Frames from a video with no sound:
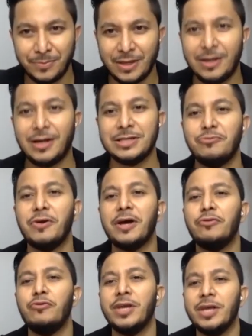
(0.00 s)
Guys, we are
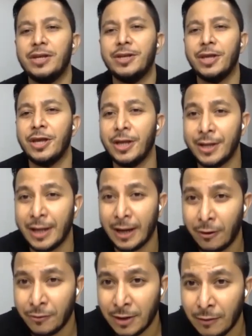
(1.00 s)
doing it day in, day
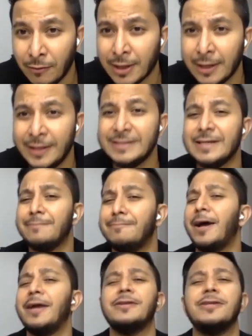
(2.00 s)
out. Our clients are
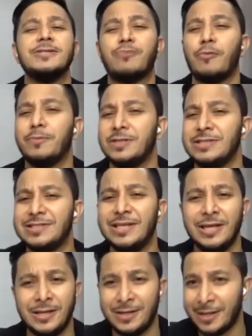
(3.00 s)
buying these properties
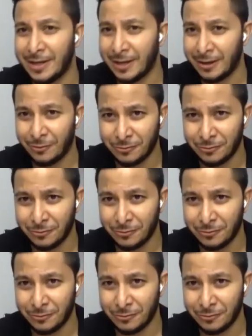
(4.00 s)
day in, day out.